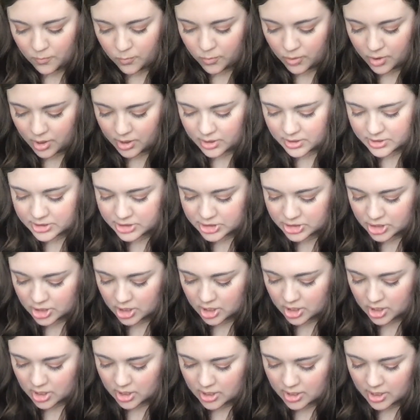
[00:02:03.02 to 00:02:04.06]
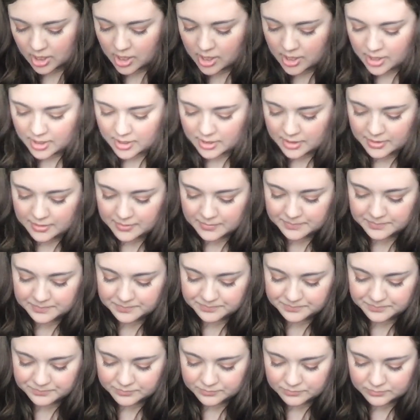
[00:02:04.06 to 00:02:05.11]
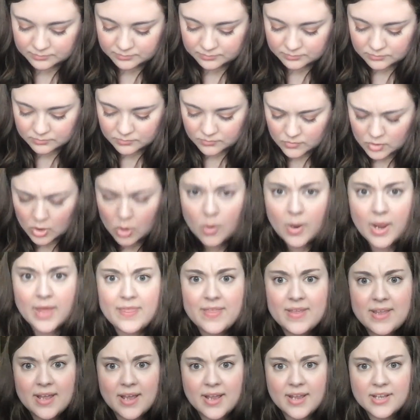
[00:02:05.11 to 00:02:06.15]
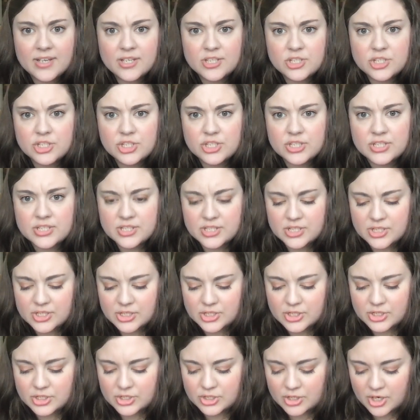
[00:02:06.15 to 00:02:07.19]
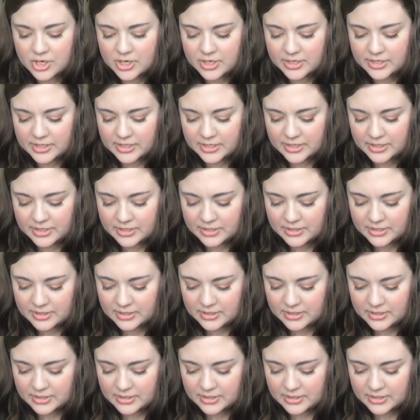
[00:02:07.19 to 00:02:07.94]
worked on, or I think I had just started